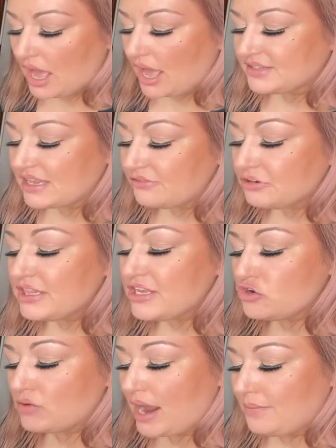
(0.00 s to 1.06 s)
I'll definitely
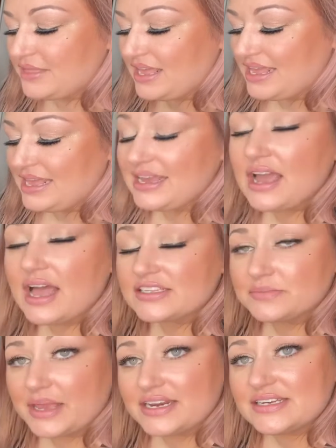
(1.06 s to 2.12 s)
grab the IT
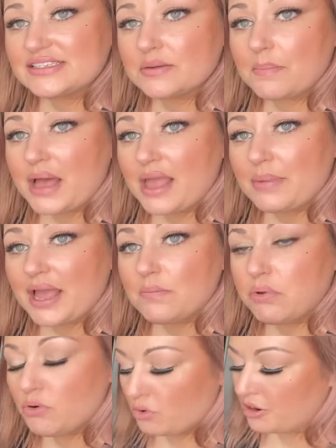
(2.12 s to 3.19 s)
Cosmetics Bye
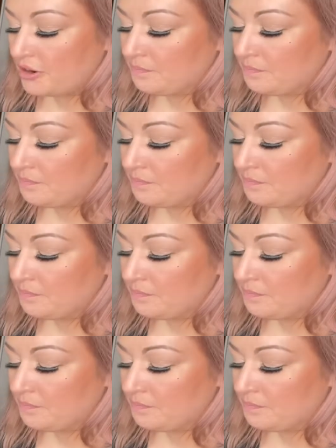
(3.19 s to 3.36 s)
Pore